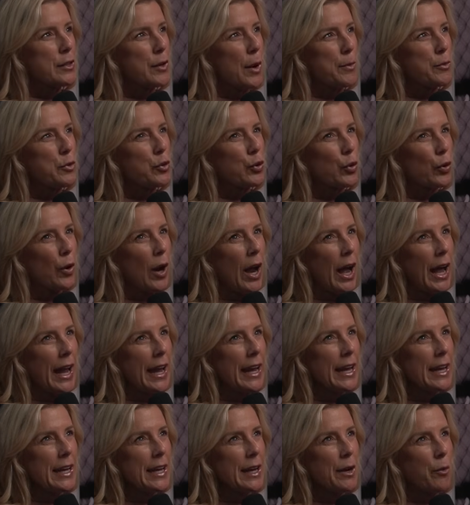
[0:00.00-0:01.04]
I'm
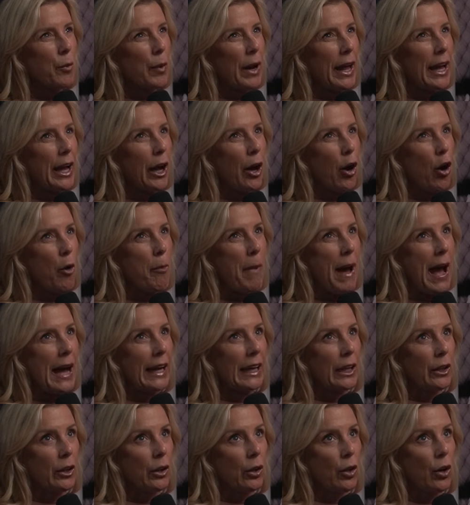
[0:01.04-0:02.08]
trying when I go back
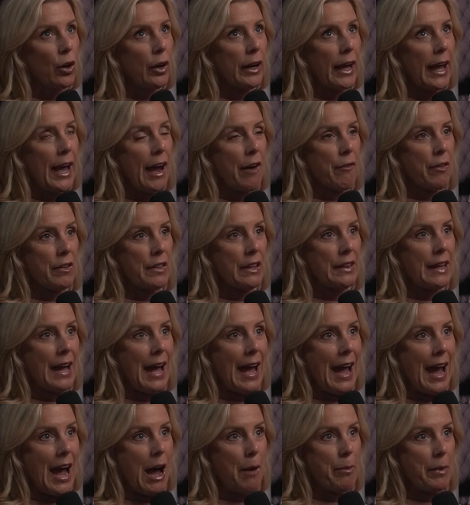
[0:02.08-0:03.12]
and look at everything that
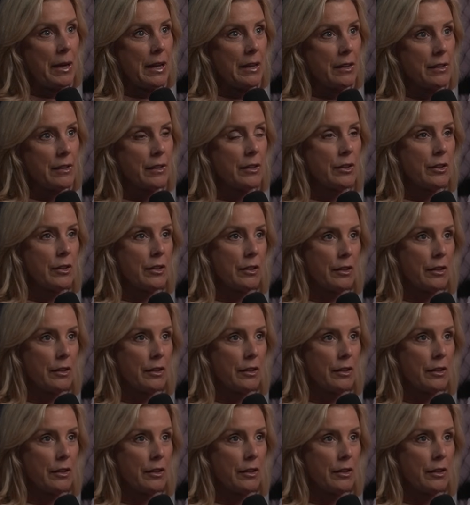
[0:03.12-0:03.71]
happened,